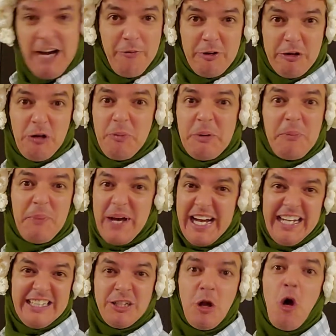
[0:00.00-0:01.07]
we're going to be
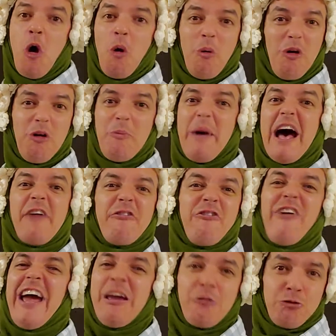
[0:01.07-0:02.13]
painting one of my
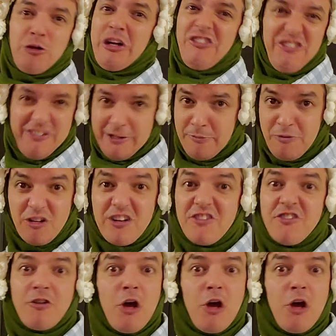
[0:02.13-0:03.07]
favorite subjects.